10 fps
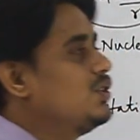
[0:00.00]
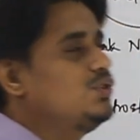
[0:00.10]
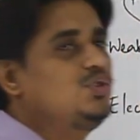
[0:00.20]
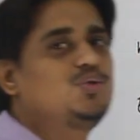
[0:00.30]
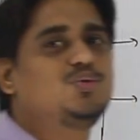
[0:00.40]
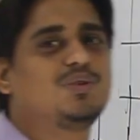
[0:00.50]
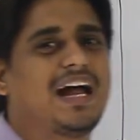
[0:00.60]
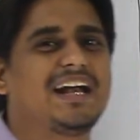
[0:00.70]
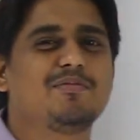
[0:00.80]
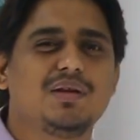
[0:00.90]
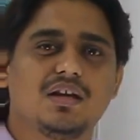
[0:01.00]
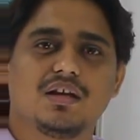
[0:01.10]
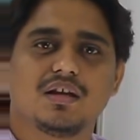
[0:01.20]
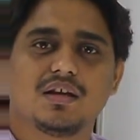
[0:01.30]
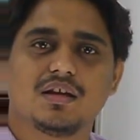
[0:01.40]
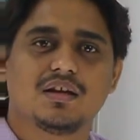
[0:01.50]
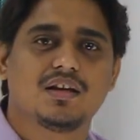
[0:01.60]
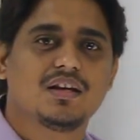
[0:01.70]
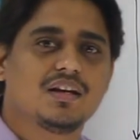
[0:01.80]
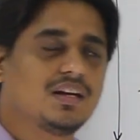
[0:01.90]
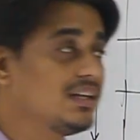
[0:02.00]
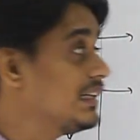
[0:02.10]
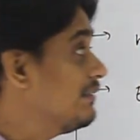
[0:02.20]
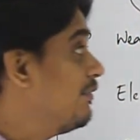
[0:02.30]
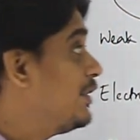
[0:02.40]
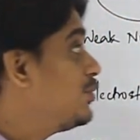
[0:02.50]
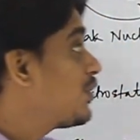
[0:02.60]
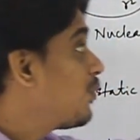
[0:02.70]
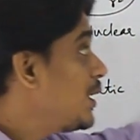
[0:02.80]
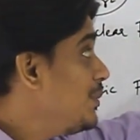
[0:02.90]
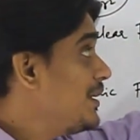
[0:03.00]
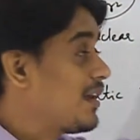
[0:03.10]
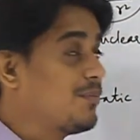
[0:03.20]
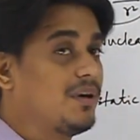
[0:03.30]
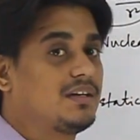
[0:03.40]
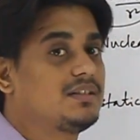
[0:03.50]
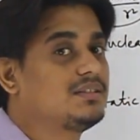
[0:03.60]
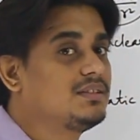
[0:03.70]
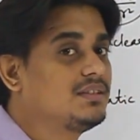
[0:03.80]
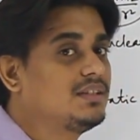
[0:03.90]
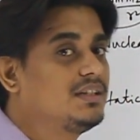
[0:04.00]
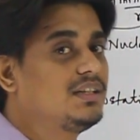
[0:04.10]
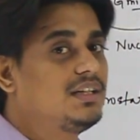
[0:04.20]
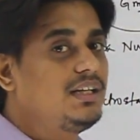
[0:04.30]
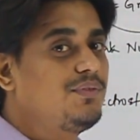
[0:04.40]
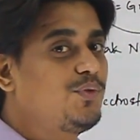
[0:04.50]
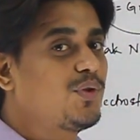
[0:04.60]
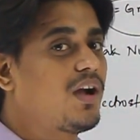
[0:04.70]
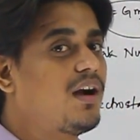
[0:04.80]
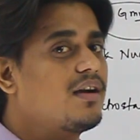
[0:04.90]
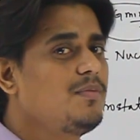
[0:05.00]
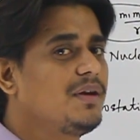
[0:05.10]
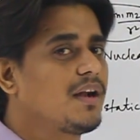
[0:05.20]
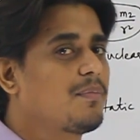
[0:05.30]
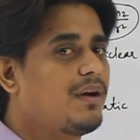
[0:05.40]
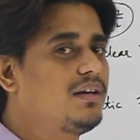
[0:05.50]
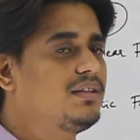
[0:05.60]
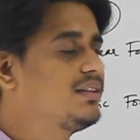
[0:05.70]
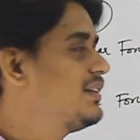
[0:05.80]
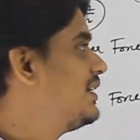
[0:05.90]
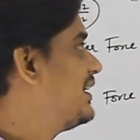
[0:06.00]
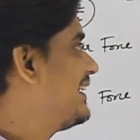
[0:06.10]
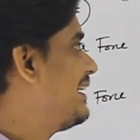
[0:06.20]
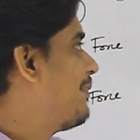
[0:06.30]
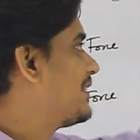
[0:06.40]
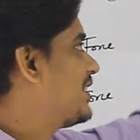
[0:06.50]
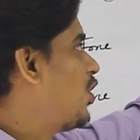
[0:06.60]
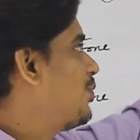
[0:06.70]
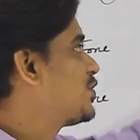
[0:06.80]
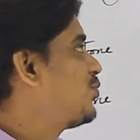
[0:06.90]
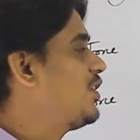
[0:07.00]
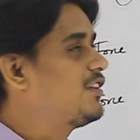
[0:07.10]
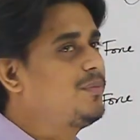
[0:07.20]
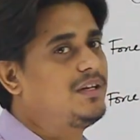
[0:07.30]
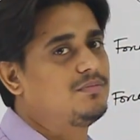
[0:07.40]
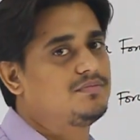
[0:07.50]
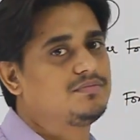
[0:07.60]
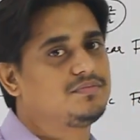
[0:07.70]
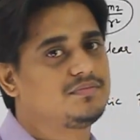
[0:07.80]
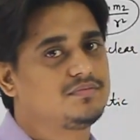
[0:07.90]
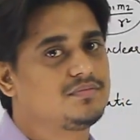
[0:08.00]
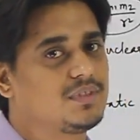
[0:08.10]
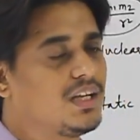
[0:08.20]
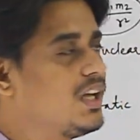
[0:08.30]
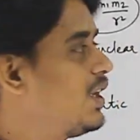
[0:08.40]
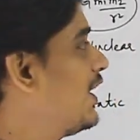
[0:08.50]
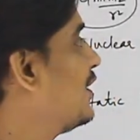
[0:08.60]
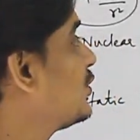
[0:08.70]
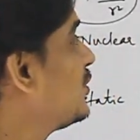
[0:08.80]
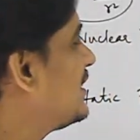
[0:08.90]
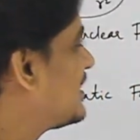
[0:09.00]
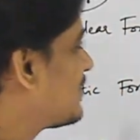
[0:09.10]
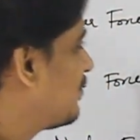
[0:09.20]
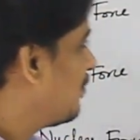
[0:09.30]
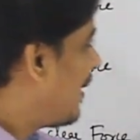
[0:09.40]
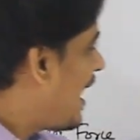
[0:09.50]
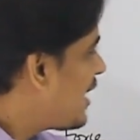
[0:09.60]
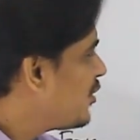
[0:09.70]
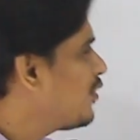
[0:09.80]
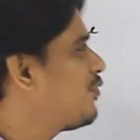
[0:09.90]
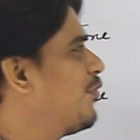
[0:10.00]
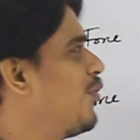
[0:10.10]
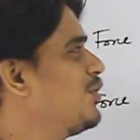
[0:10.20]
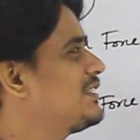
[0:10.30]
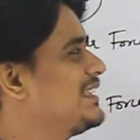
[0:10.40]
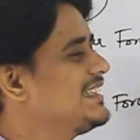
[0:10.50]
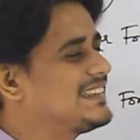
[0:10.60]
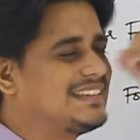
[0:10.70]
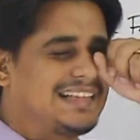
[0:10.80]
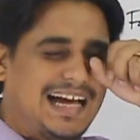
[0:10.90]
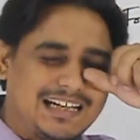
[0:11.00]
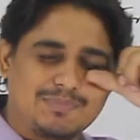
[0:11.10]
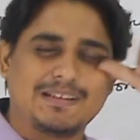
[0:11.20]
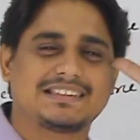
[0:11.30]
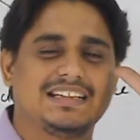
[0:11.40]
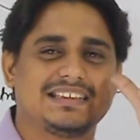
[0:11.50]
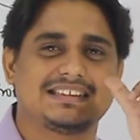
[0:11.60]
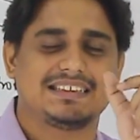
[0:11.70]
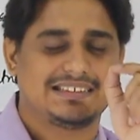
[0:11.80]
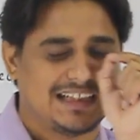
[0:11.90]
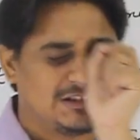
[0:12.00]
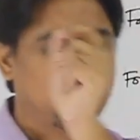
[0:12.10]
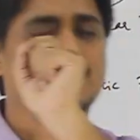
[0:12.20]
you and me when you are 1 meter apart. If you are 100 meter apart, imagine how much small it will become. So this magnitude of force is that much less, that much